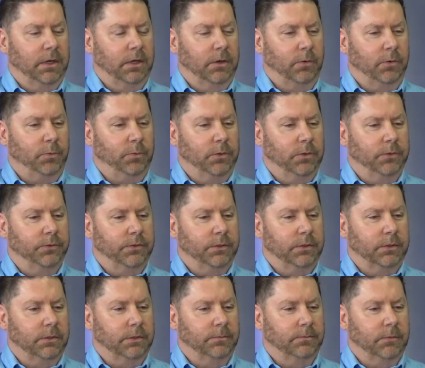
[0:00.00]
we built
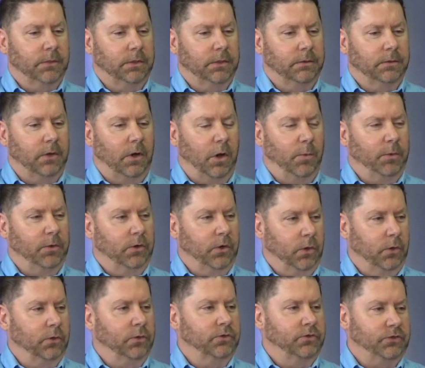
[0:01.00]
the almond
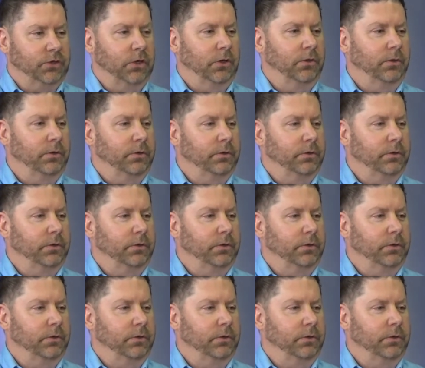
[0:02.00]
huller sheller